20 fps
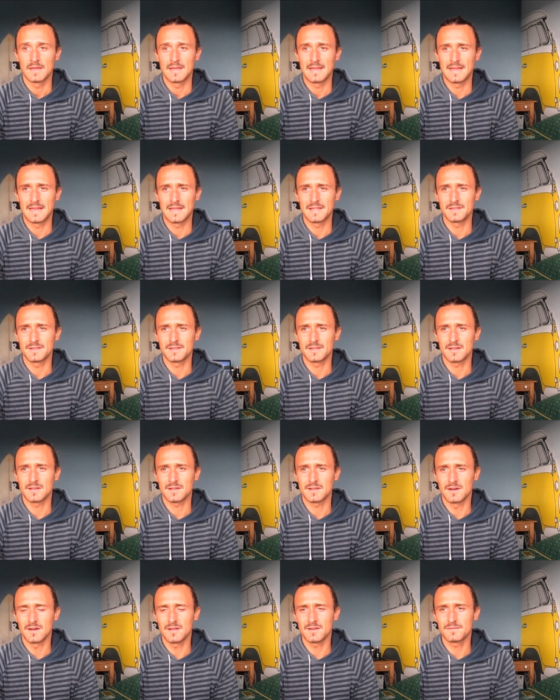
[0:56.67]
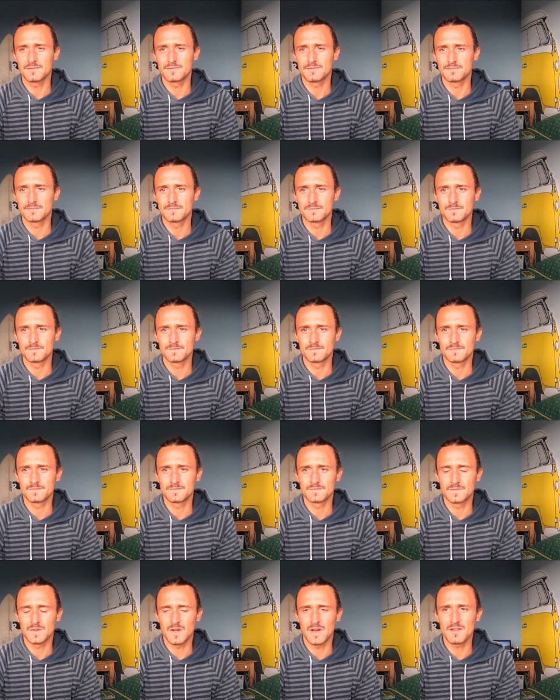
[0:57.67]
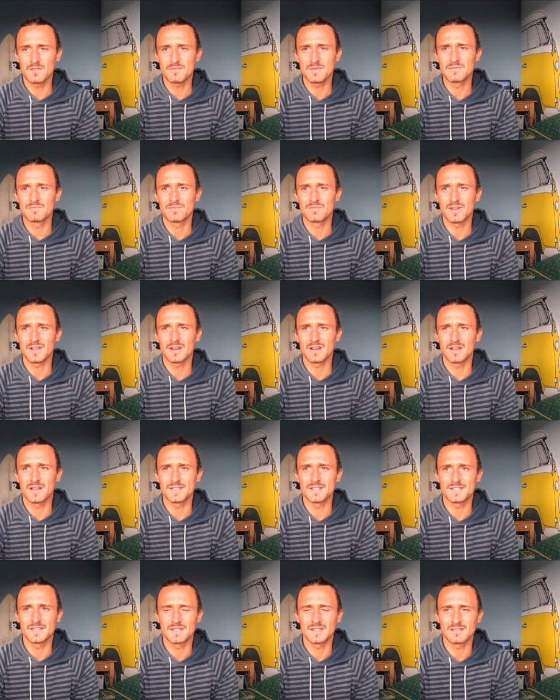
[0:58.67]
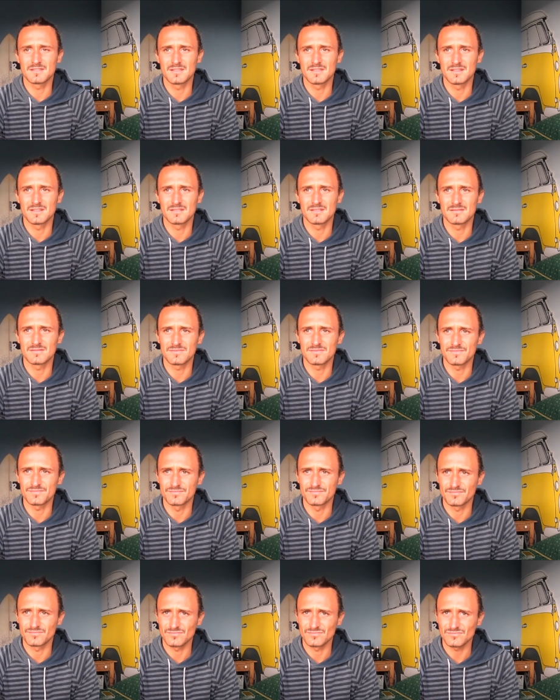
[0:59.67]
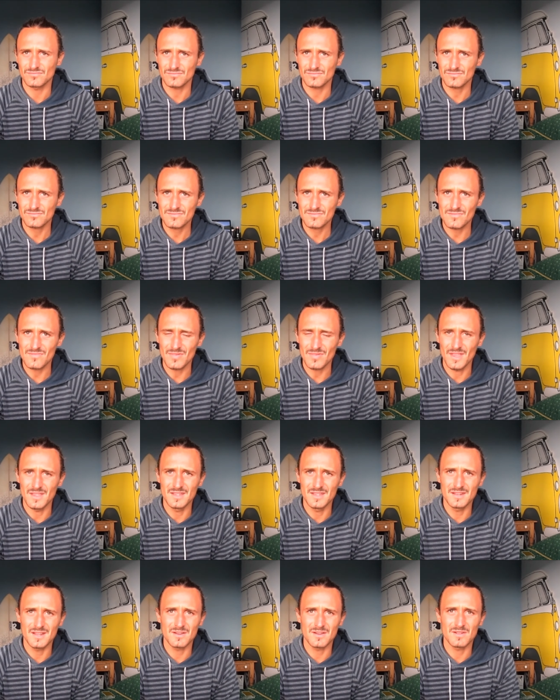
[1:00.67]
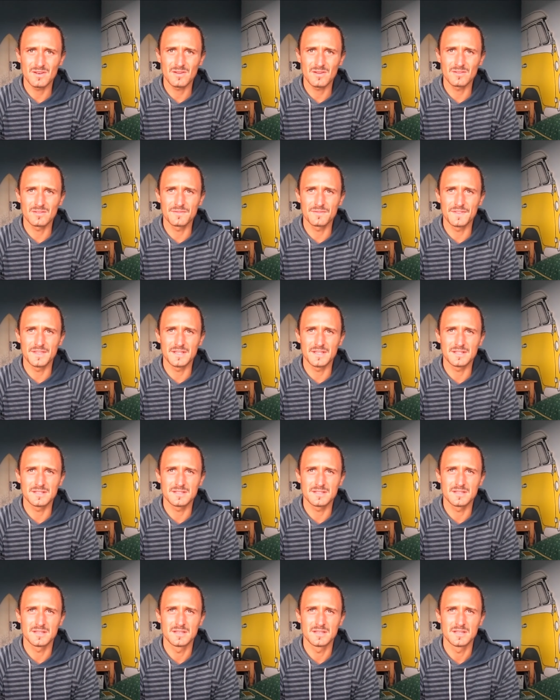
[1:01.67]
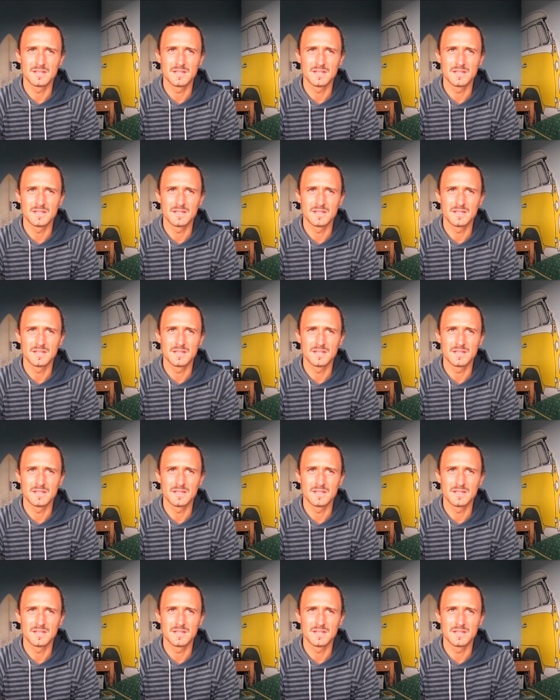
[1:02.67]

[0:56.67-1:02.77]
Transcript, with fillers: and I kind of kind of been realizing that you know a lot of these